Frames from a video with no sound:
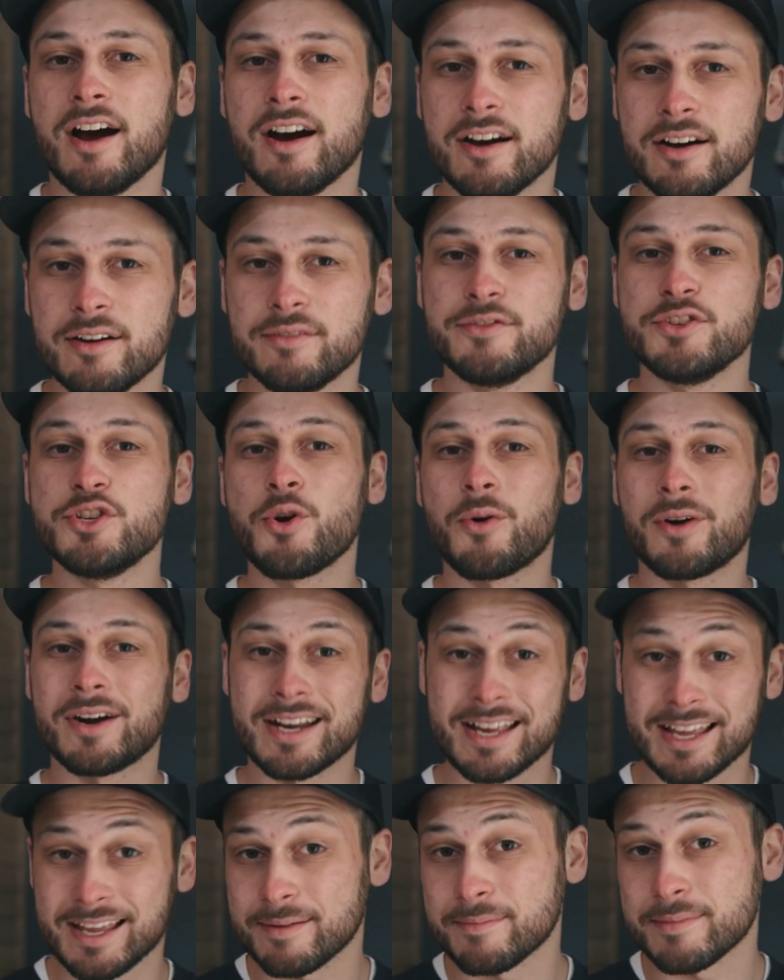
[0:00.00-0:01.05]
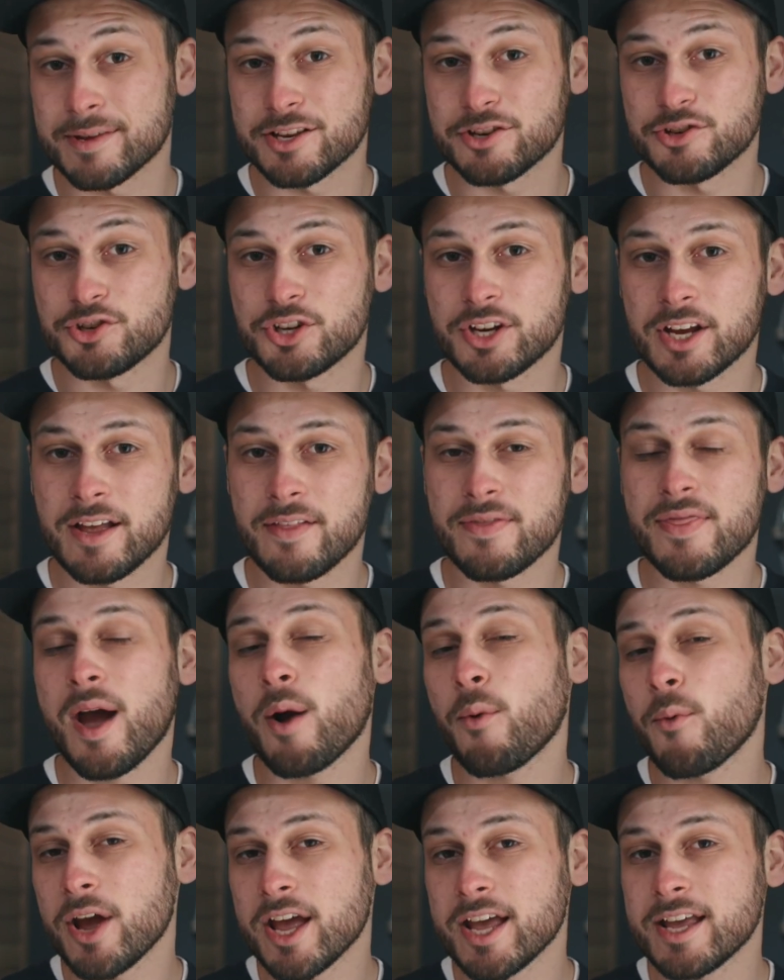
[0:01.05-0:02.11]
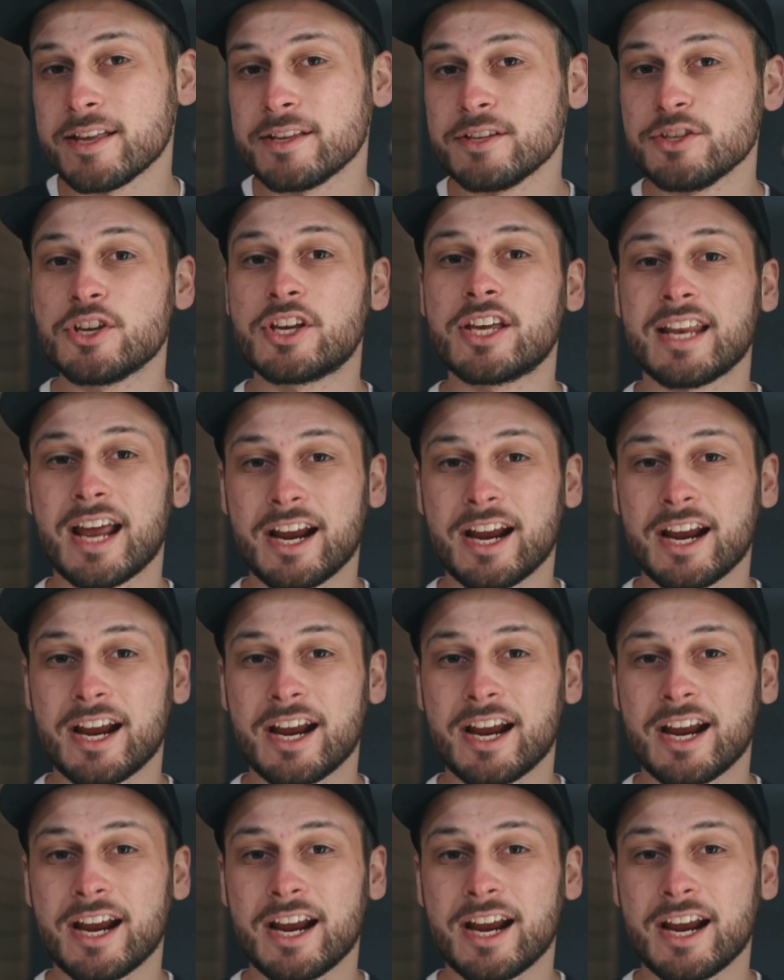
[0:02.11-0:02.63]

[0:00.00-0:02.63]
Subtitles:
of your image. That way you can